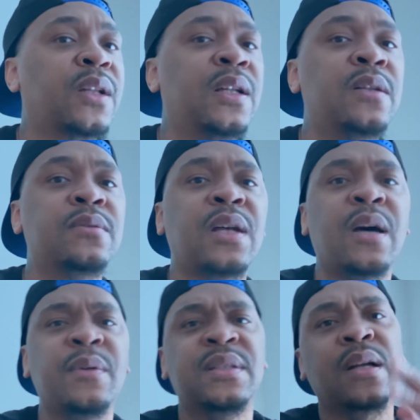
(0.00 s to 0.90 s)
he was
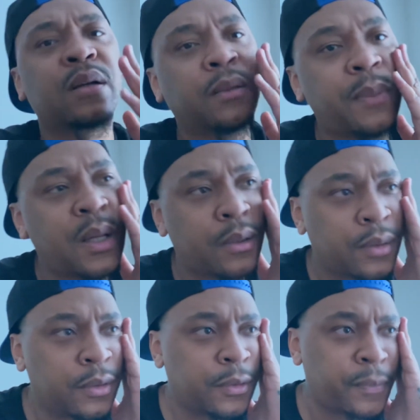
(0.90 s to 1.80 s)
always talking
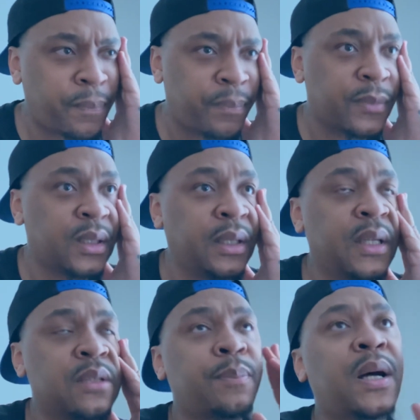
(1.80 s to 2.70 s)
about
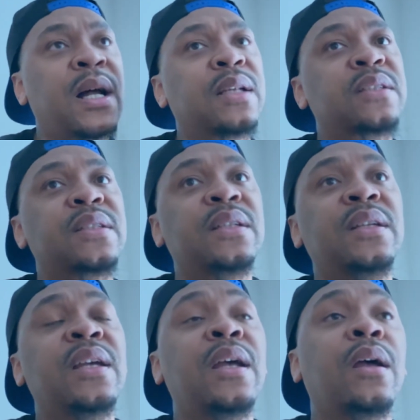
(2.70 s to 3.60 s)
this policy.
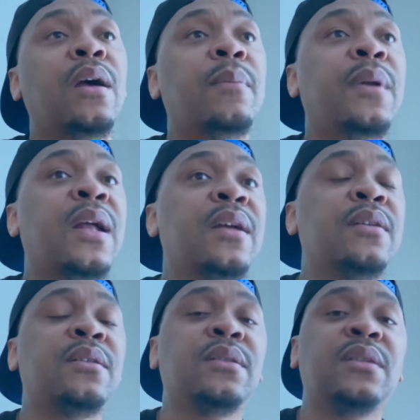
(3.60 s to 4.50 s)
I'm like,
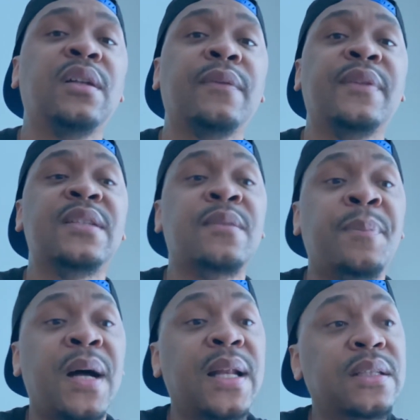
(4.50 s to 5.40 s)
if that's a
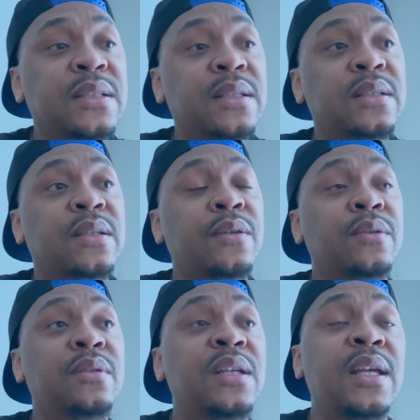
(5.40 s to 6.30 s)
policy, so
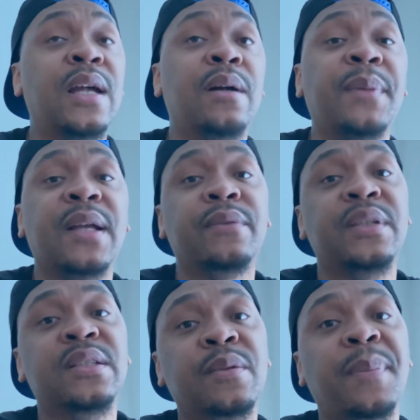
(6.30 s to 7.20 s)
I'm like, if
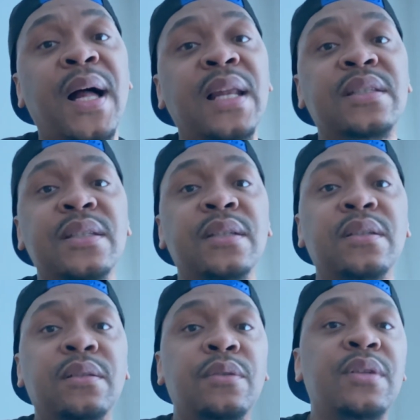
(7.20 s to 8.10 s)
this the policy,
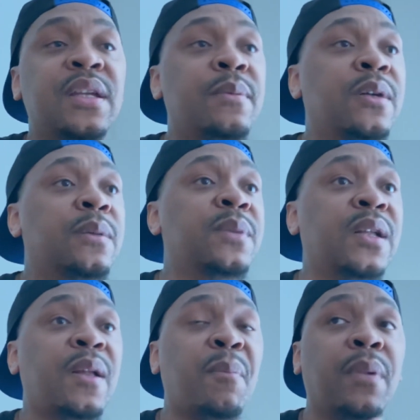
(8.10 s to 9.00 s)
you keep
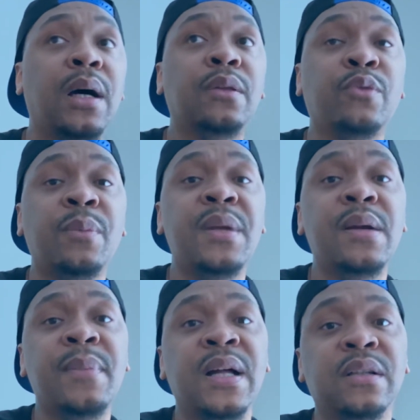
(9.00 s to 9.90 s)
coming bothering me
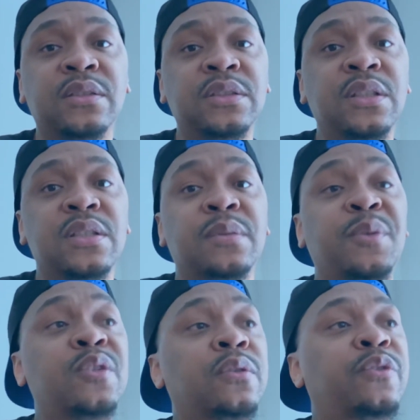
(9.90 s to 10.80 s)
about some
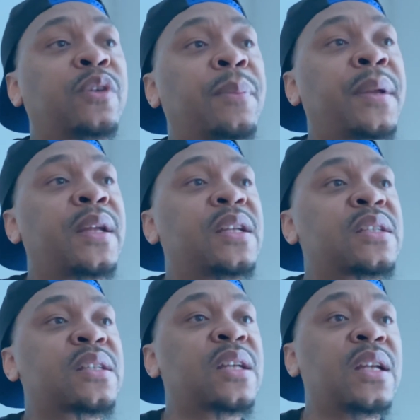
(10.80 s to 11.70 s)
uniform
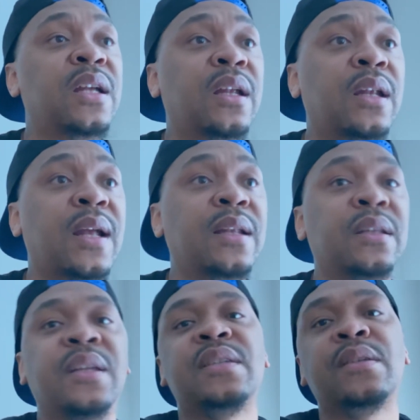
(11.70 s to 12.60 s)
pants. Like,
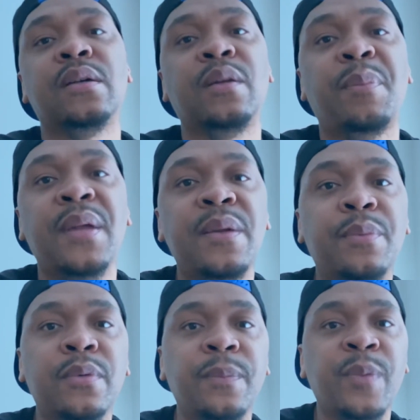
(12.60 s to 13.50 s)
there's other
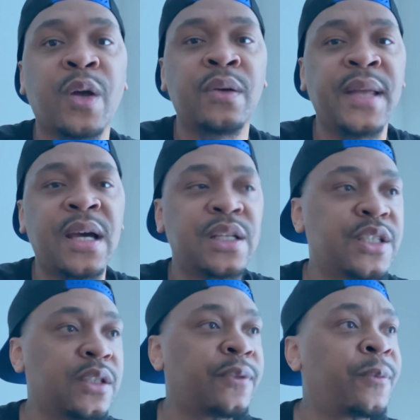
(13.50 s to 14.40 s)
people on our
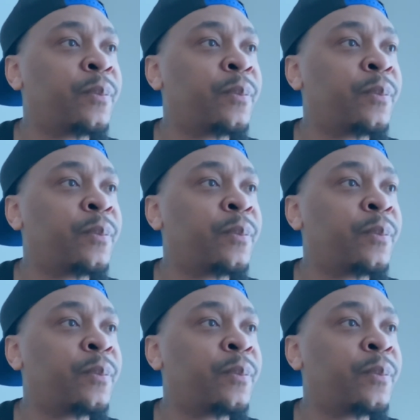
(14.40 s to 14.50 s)
shift